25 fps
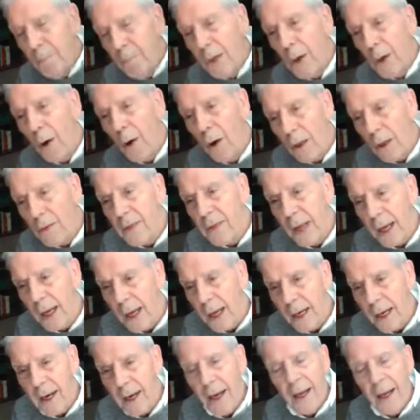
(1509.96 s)
beyond
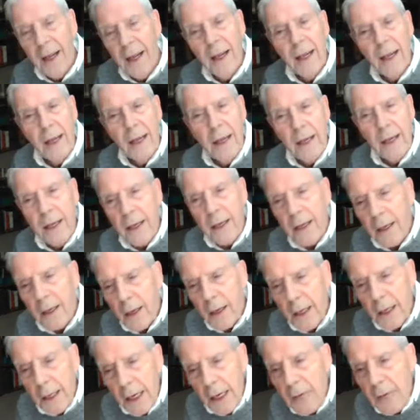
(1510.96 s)
that,
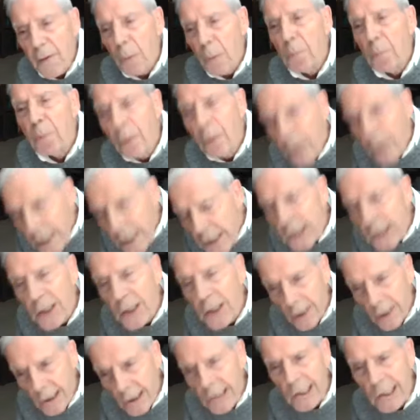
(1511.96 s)
even
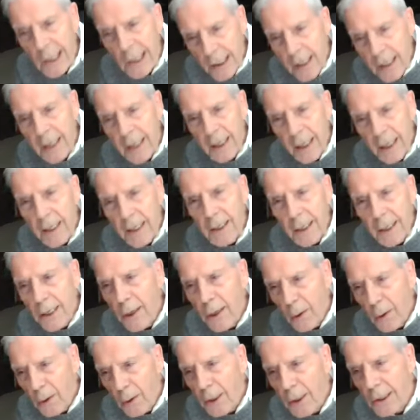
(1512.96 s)
preachers
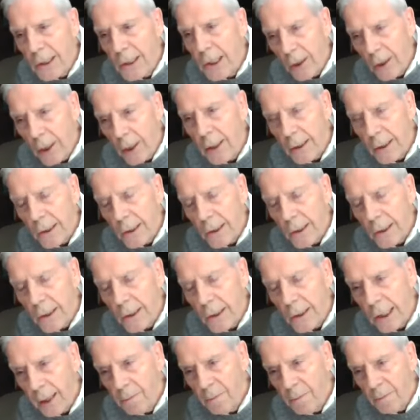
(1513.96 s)
need to go to church.
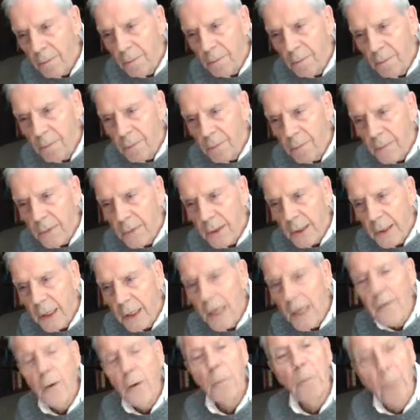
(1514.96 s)

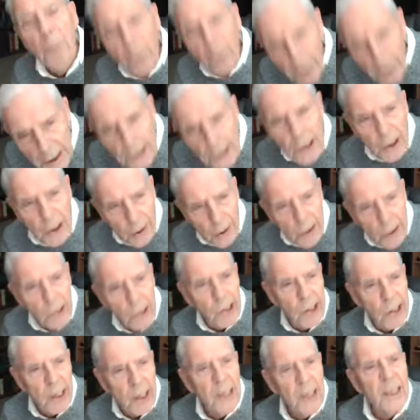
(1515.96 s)
Even
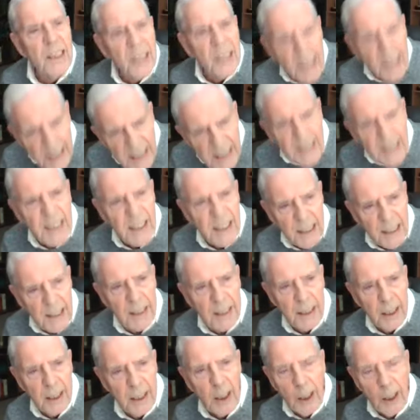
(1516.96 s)
preachers need
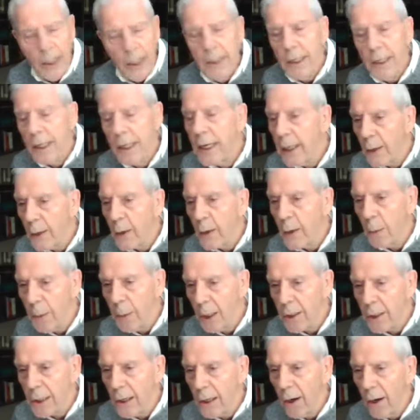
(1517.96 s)
to hear
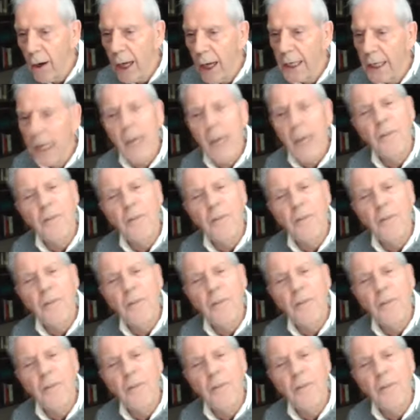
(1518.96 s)
about God.